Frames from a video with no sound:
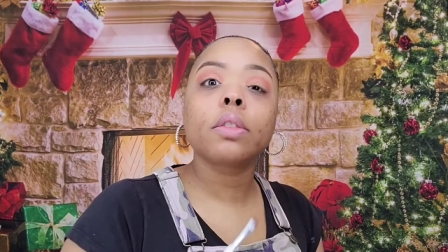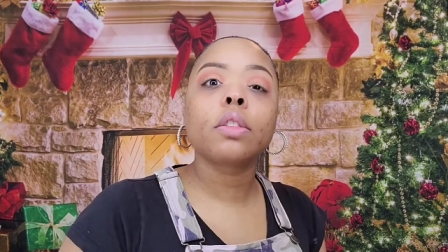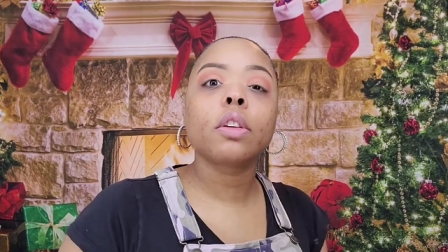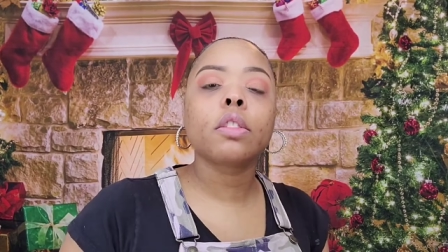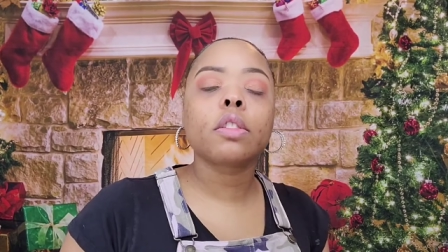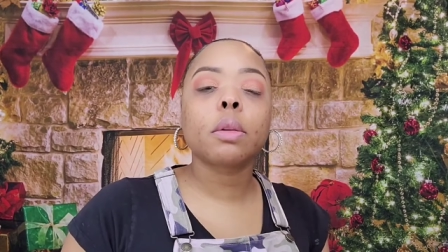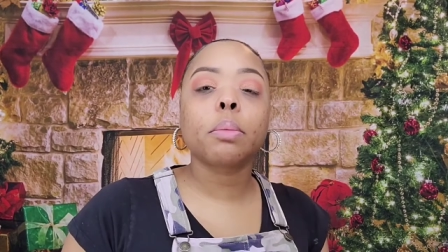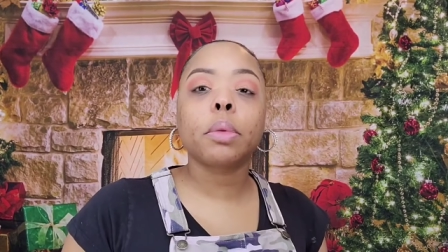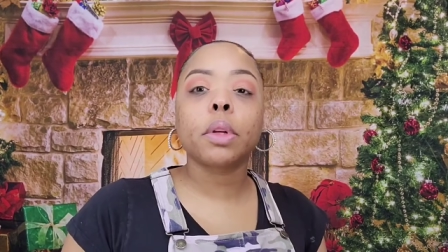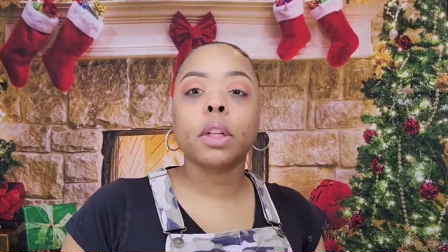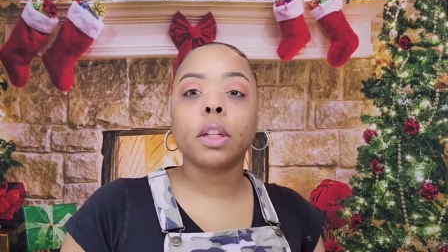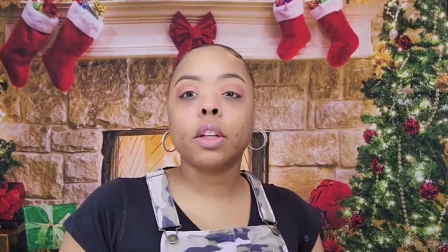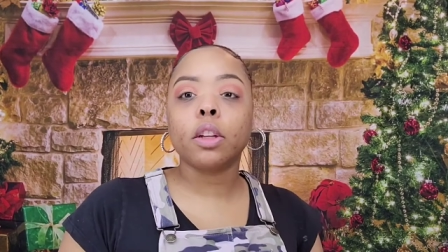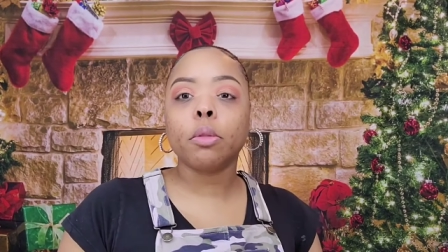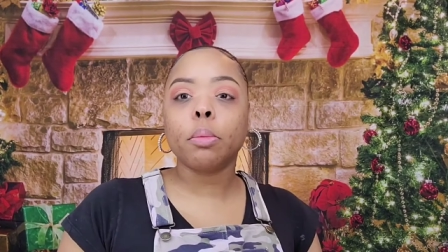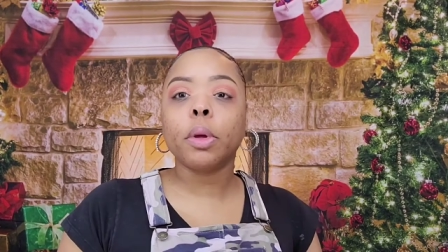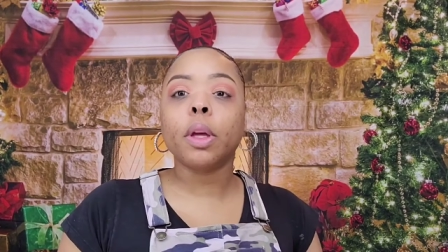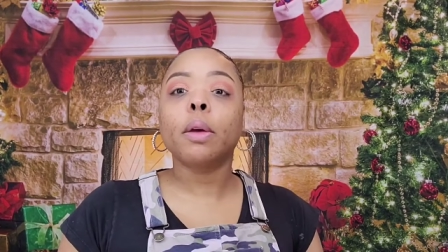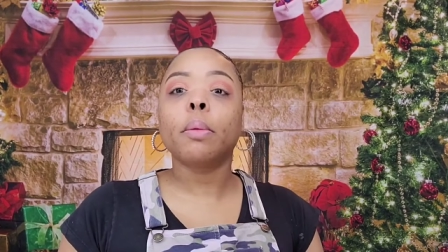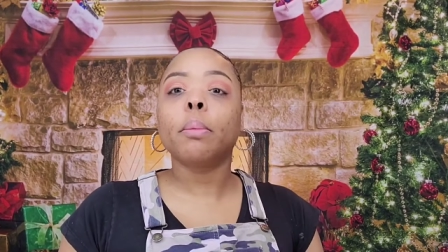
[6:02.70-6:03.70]
shows up a
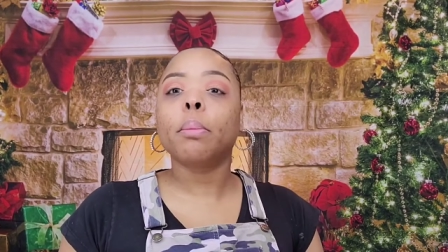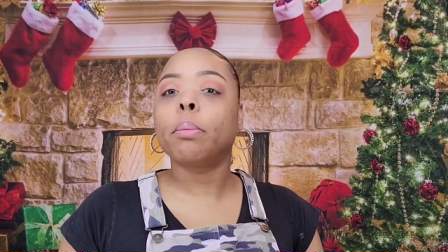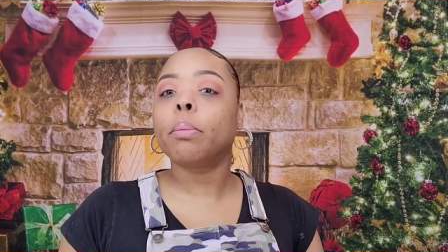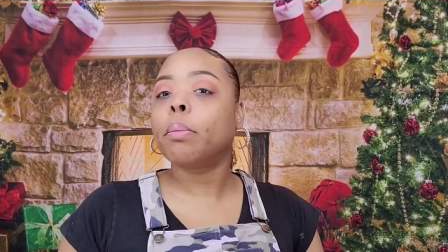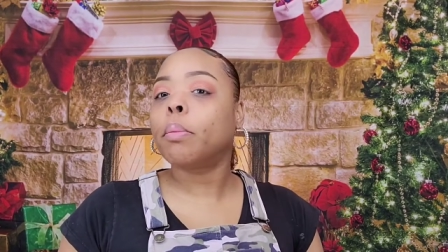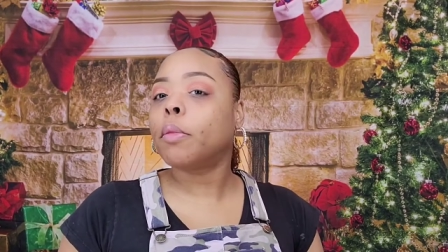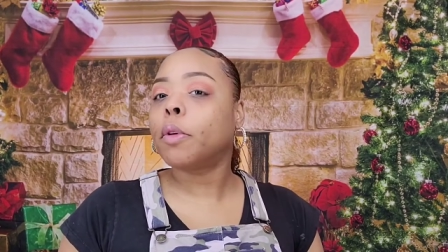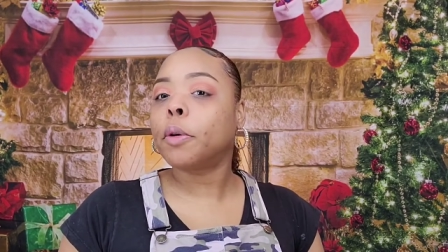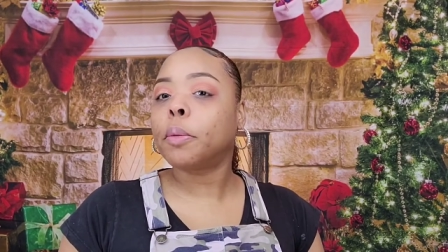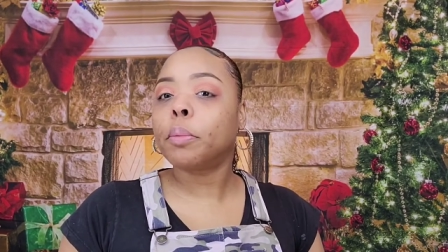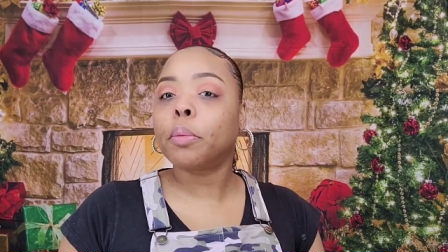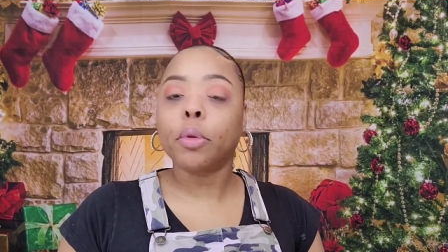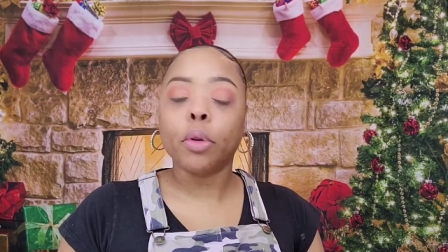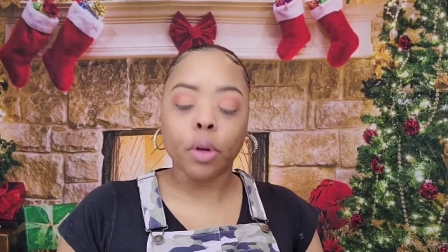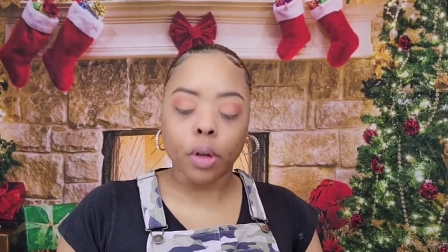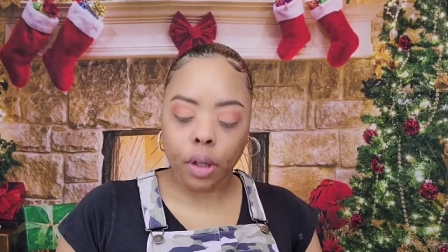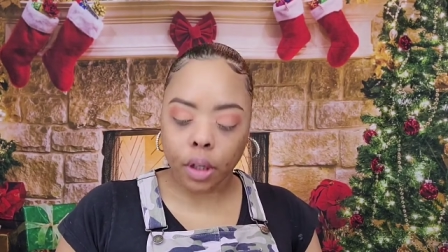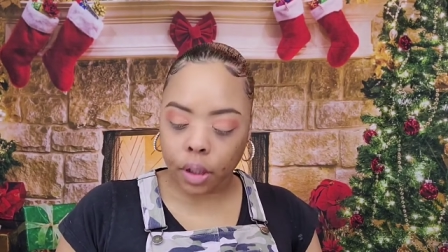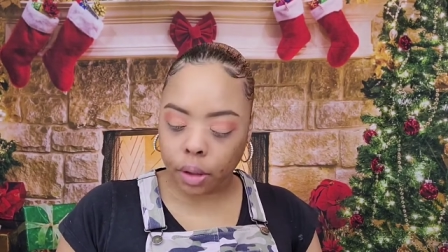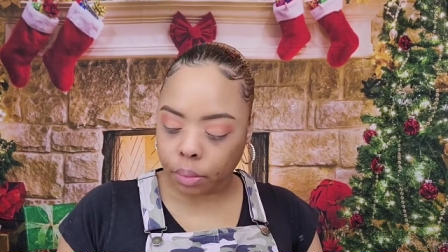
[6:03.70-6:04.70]
little bit
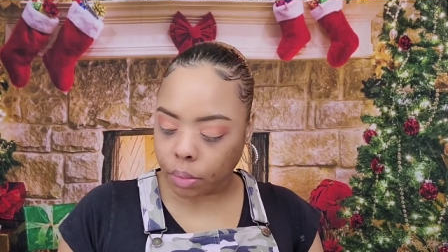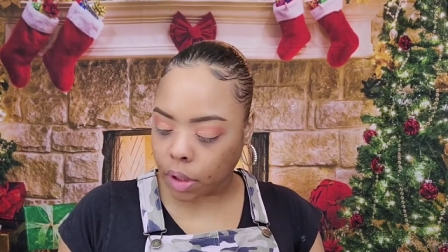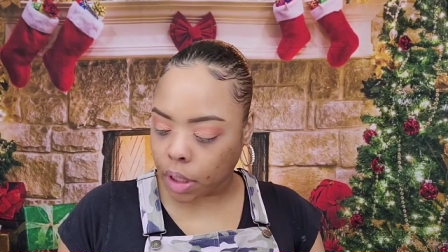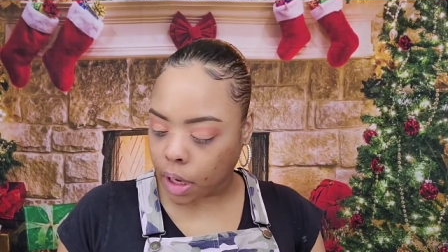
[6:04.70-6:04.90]
more.